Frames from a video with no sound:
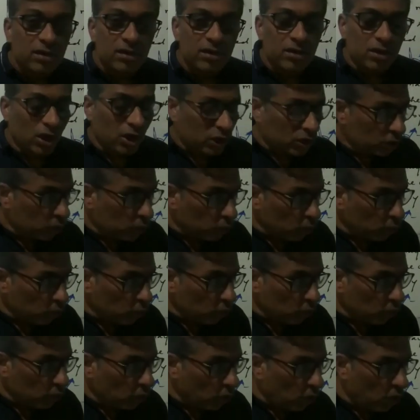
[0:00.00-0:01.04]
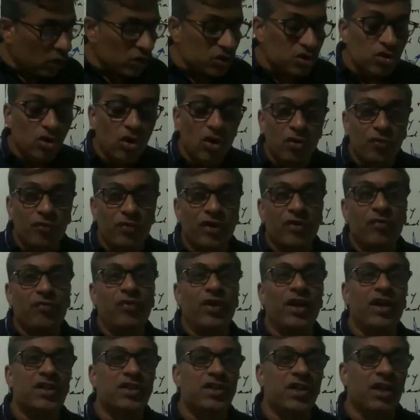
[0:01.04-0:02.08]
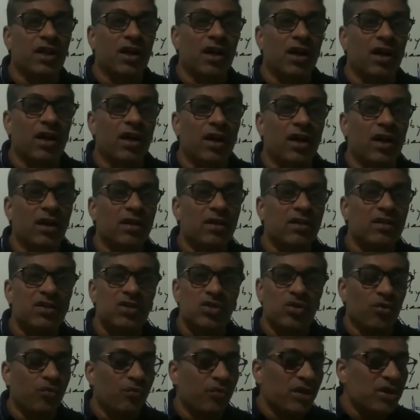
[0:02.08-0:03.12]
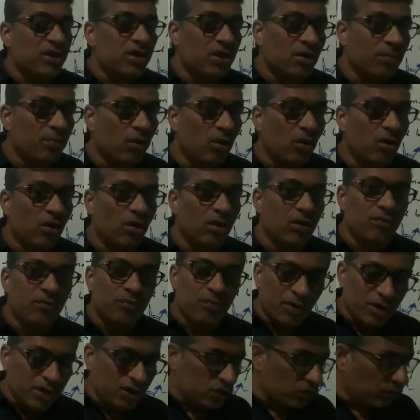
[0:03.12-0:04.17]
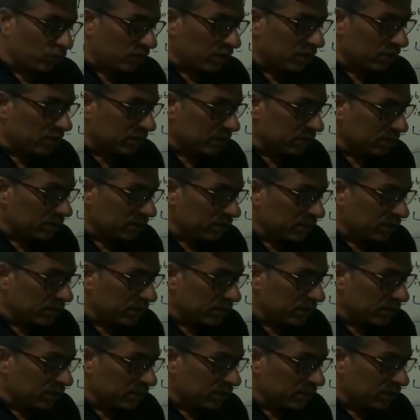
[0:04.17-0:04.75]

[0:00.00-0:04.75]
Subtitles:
The two laws of reflection are, so first of all, first one,